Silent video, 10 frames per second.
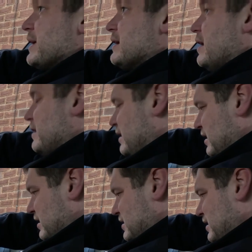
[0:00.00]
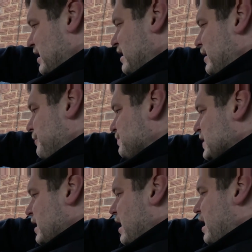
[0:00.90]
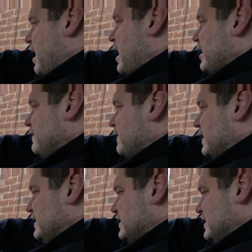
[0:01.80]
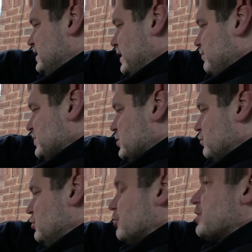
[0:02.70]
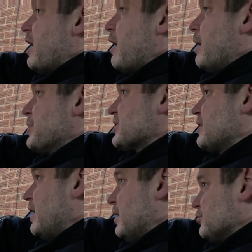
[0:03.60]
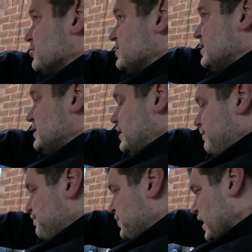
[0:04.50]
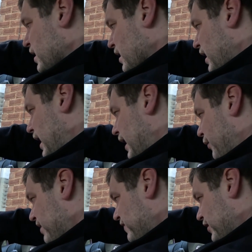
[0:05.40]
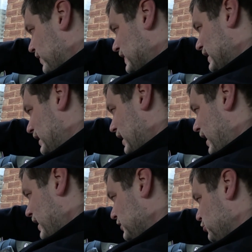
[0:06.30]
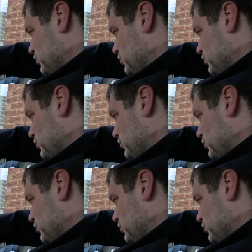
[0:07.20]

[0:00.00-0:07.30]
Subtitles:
my car has a hi-fi system, so not Harman Kardon system. However, the head